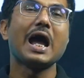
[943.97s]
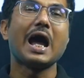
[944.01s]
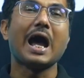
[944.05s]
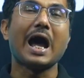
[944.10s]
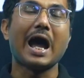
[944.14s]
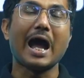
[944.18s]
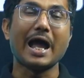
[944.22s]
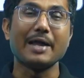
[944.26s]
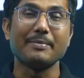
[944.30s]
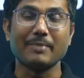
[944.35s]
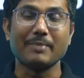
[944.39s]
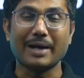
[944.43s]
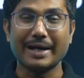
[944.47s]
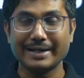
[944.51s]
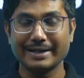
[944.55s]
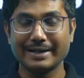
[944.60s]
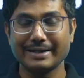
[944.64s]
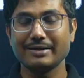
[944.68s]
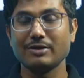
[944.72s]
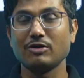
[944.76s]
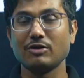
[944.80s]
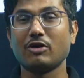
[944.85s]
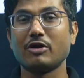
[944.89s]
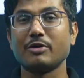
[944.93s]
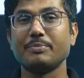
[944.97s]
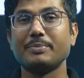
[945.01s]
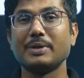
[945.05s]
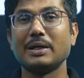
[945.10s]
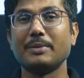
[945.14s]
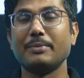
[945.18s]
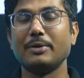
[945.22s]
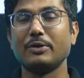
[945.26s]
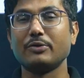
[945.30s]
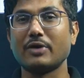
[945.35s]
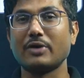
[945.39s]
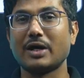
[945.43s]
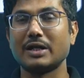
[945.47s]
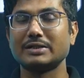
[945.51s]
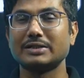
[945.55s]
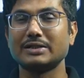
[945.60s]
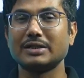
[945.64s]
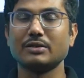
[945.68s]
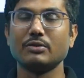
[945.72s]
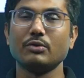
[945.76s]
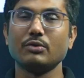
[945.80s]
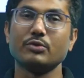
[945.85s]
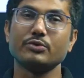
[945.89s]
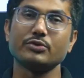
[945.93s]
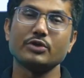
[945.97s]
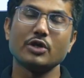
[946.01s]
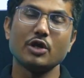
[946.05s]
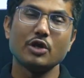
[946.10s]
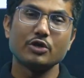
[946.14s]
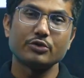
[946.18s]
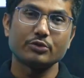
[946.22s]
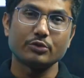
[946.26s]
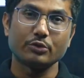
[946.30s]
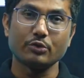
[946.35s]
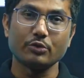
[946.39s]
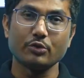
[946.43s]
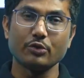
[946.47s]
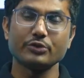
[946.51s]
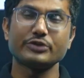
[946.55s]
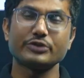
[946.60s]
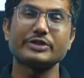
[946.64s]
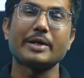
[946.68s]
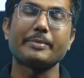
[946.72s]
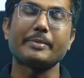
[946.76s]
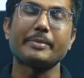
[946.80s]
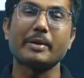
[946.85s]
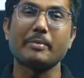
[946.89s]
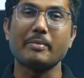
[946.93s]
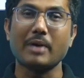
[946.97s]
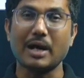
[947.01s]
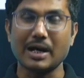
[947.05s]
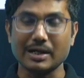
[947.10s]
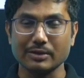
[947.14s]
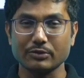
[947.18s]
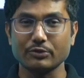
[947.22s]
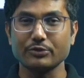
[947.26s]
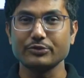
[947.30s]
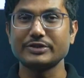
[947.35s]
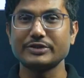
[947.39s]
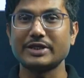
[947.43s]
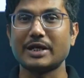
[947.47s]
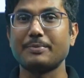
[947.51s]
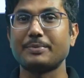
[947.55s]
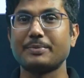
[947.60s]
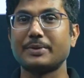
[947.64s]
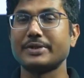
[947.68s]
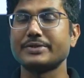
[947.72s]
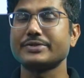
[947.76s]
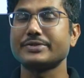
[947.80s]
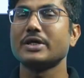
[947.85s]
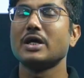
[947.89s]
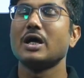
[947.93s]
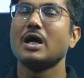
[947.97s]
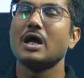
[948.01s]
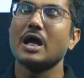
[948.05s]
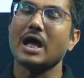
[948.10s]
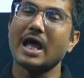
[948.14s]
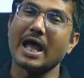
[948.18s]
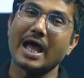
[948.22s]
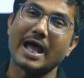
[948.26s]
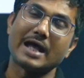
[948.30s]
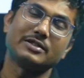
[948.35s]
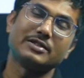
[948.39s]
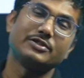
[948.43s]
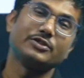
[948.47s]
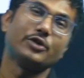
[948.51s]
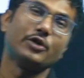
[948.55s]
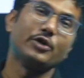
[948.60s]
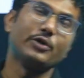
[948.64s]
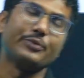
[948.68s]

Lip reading: I might not be able to answer those. So those chapters, mark those chapters as your